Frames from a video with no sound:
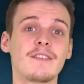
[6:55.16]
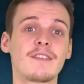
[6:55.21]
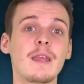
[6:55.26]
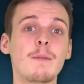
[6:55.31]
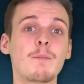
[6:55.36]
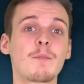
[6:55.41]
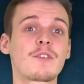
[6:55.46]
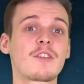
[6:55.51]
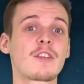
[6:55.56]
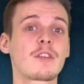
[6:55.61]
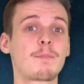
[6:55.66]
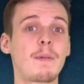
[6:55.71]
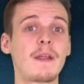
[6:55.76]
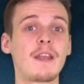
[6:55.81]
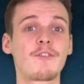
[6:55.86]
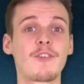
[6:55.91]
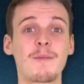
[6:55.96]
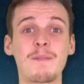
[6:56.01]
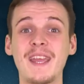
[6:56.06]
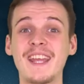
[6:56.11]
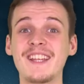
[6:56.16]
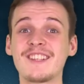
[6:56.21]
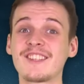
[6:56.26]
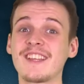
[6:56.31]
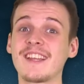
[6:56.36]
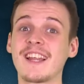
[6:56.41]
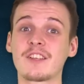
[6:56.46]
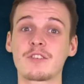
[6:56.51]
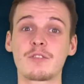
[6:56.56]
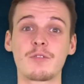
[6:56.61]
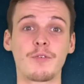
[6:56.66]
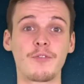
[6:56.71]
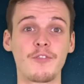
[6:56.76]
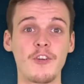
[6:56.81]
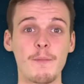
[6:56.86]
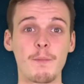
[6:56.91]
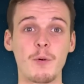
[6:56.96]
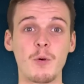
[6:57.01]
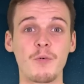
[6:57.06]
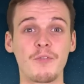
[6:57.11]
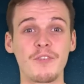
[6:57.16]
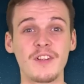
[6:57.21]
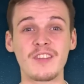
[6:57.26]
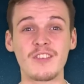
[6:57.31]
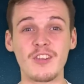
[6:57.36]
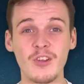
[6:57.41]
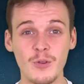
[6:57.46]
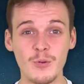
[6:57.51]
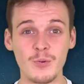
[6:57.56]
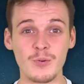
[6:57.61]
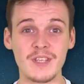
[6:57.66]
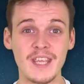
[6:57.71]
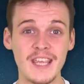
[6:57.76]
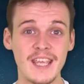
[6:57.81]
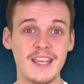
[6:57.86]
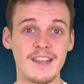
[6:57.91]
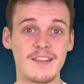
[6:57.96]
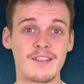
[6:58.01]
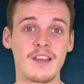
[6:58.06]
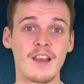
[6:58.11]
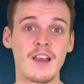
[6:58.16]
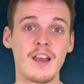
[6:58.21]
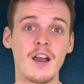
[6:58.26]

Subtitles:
team was suspended from international football for 2 years,